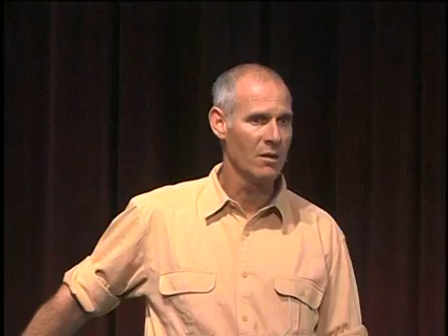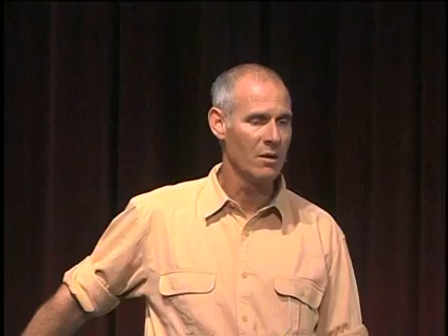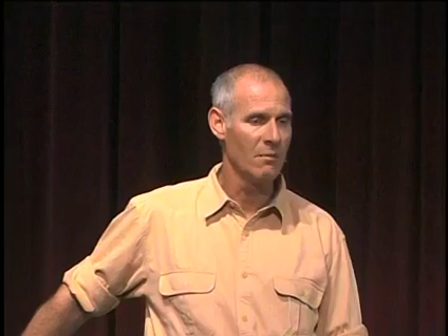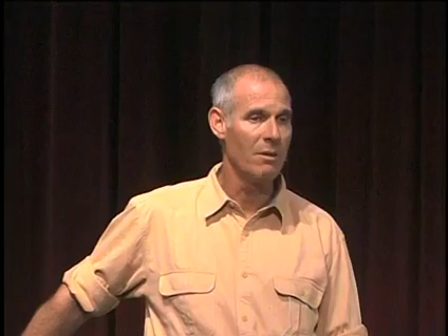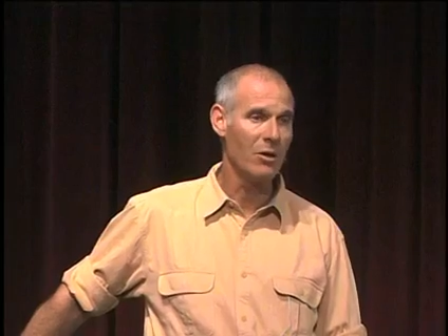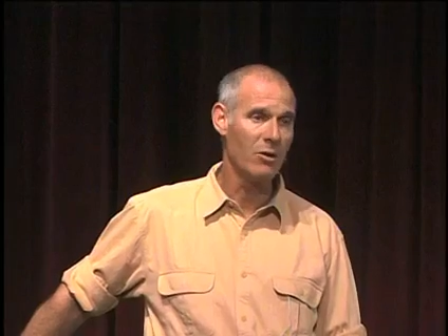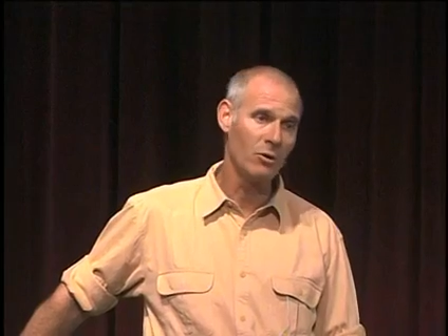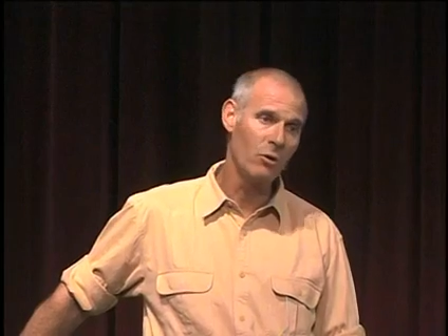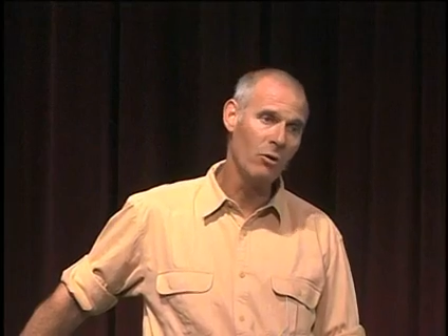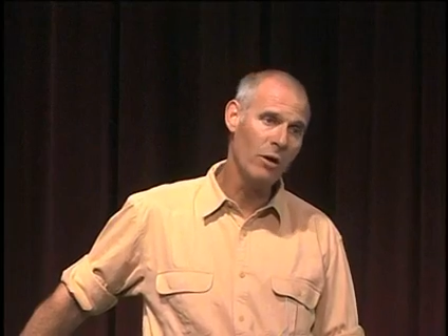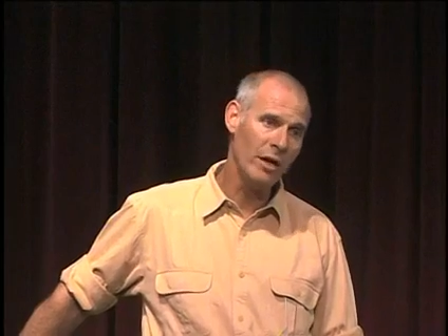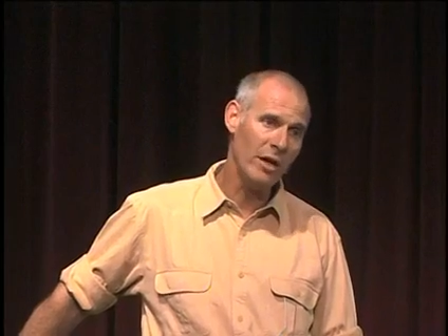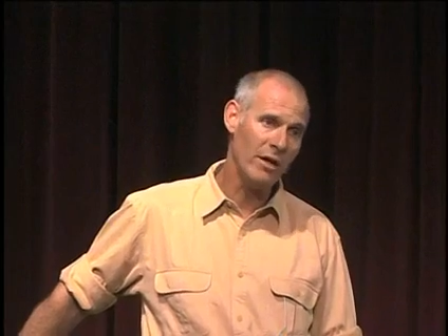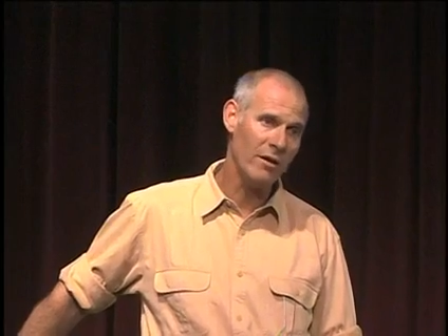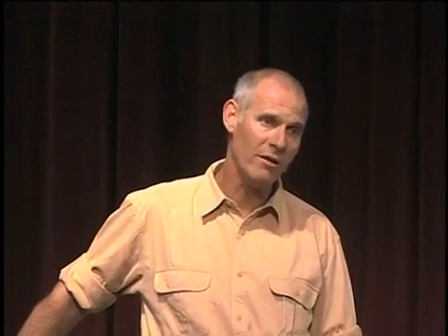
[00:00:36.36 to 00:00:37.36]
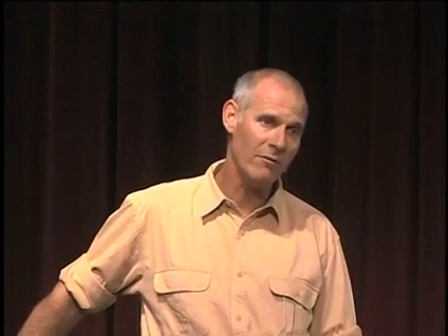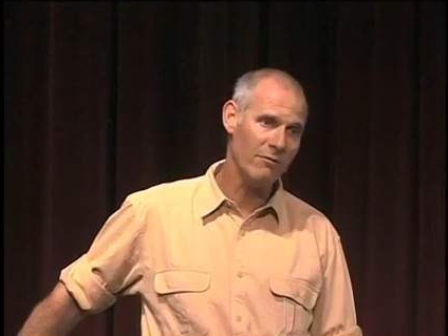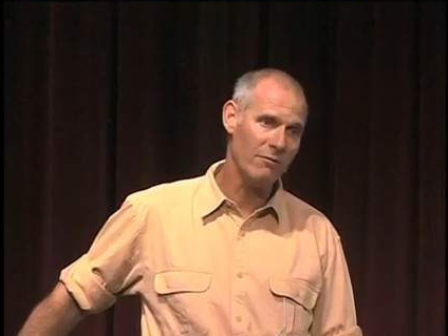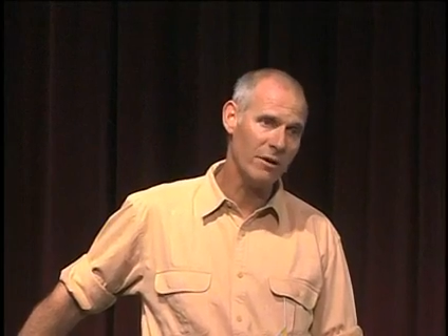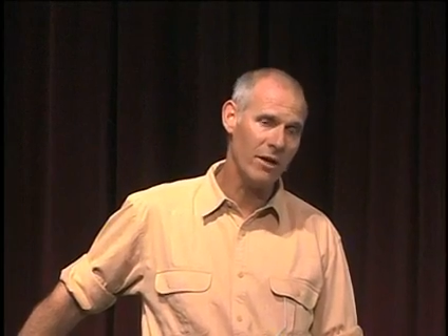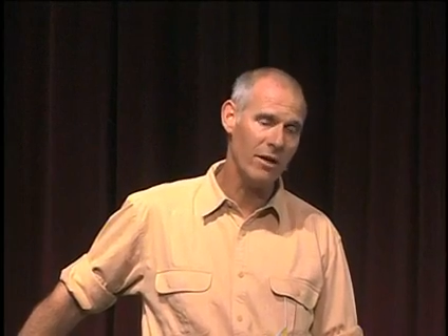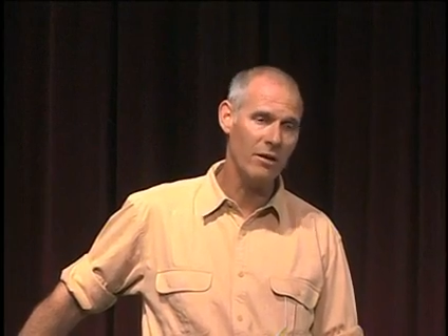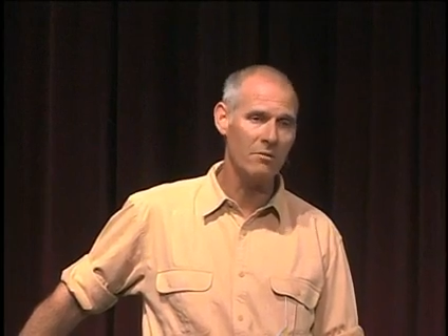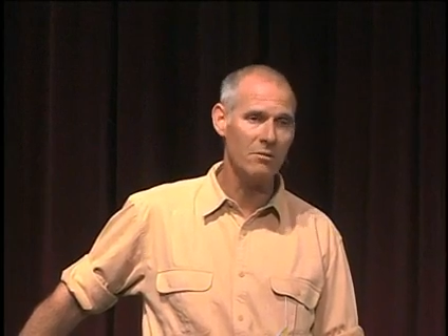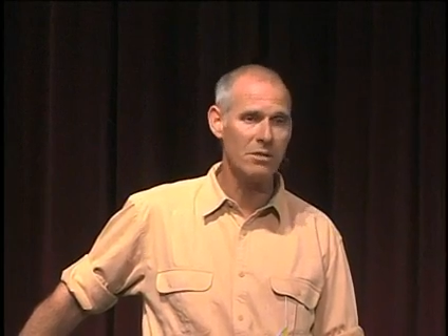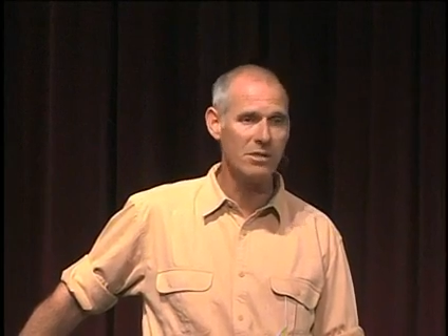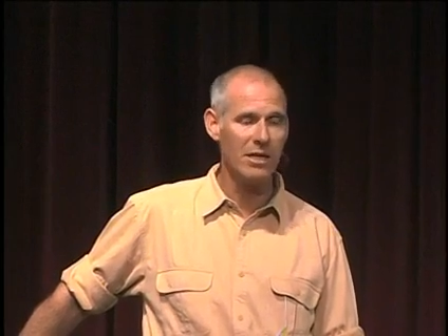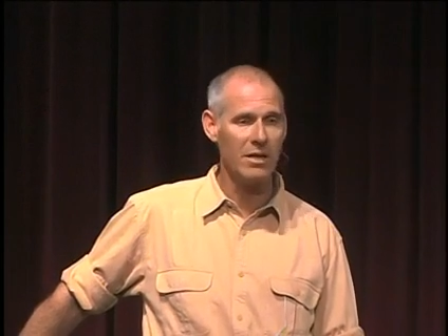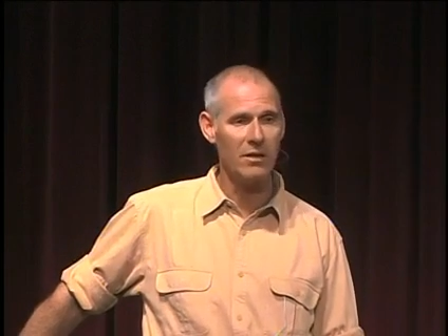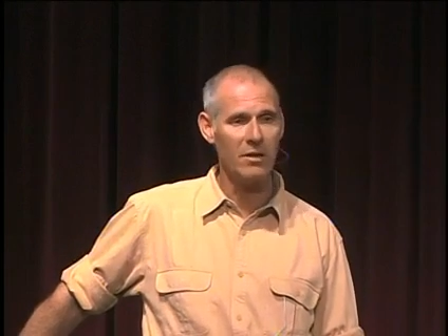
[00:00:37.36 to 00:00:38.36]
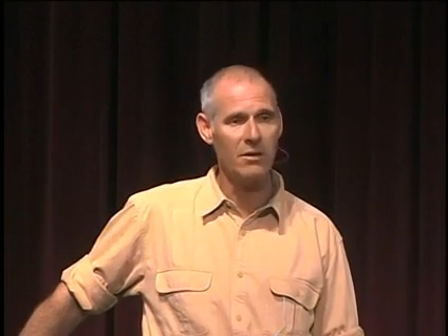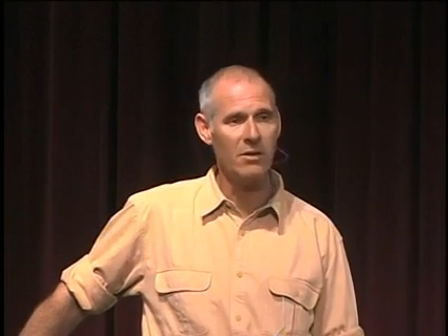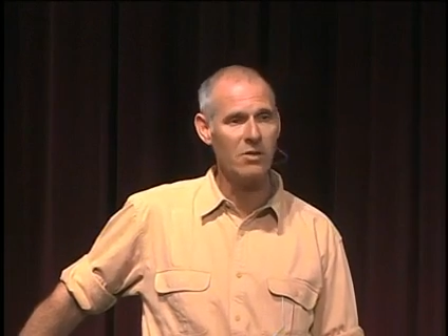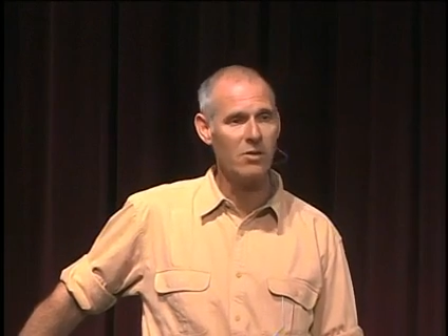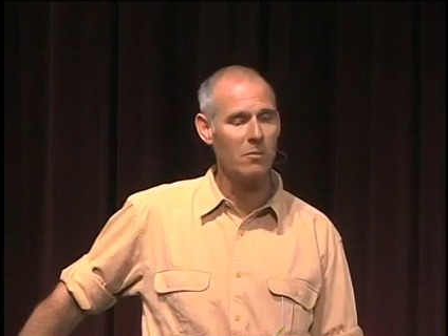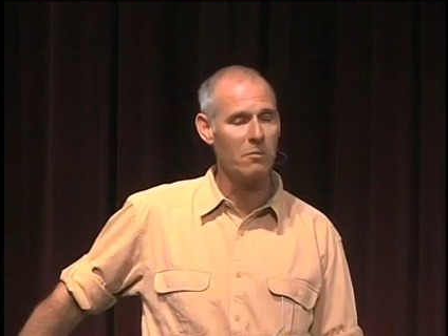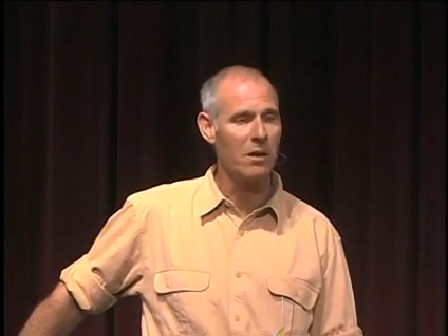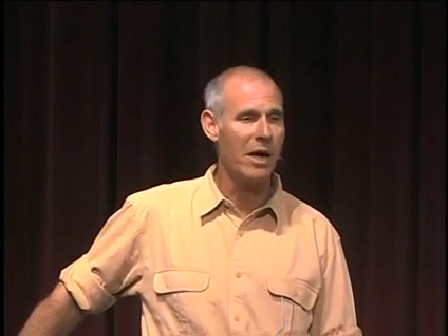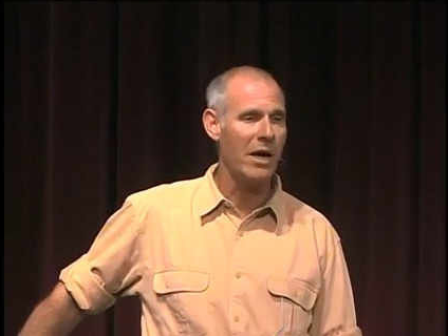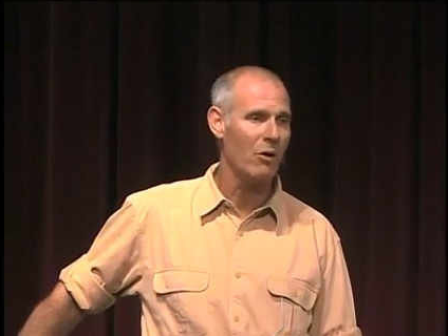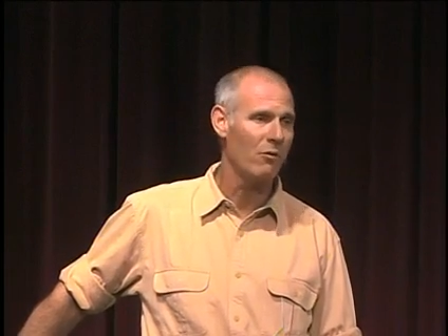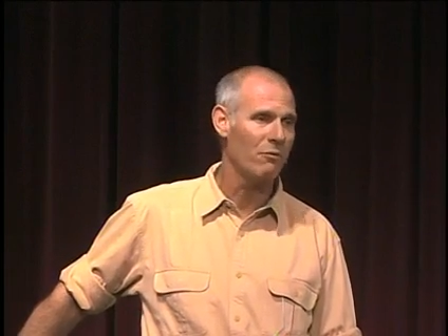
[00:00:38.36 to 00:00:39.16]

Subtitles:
But you do have a steady supply